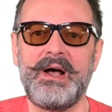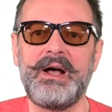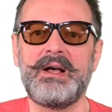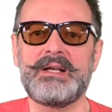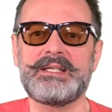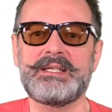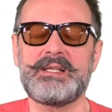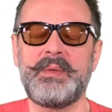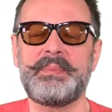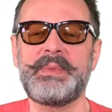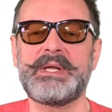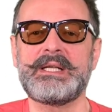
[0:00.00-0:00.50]

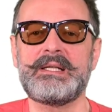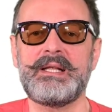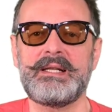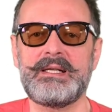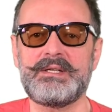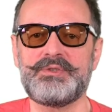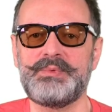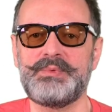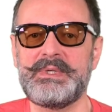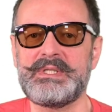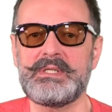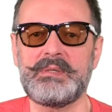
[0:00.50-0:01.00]
something that is
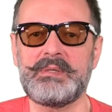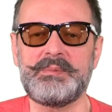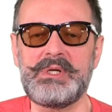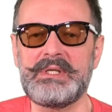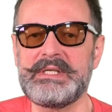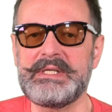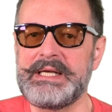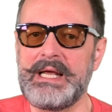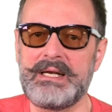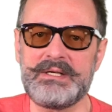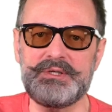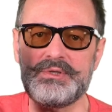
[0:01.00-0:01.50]
reasonable?
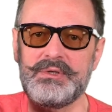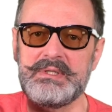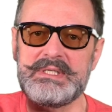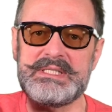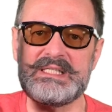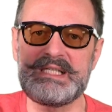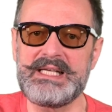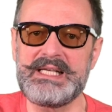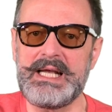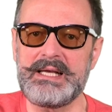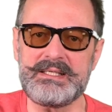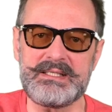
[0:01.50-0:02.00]
The answer is
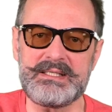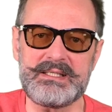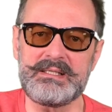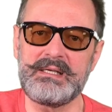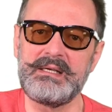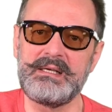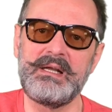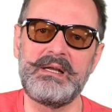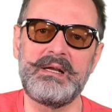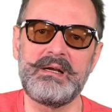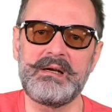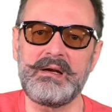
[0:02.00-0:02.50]
yes.
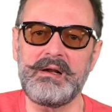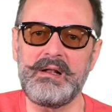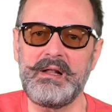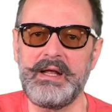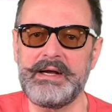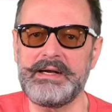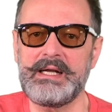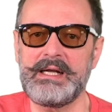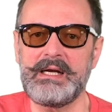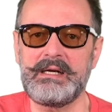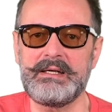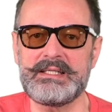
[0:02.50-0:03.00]

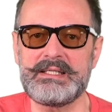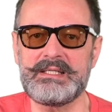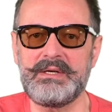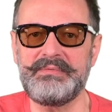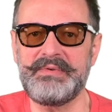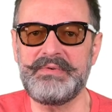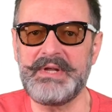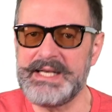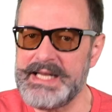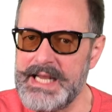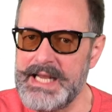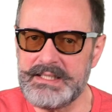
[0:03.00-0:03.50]
Plana is a
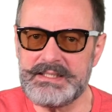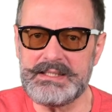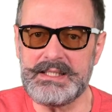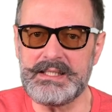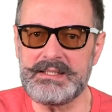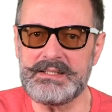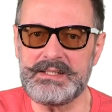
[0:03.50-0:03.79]
fantastic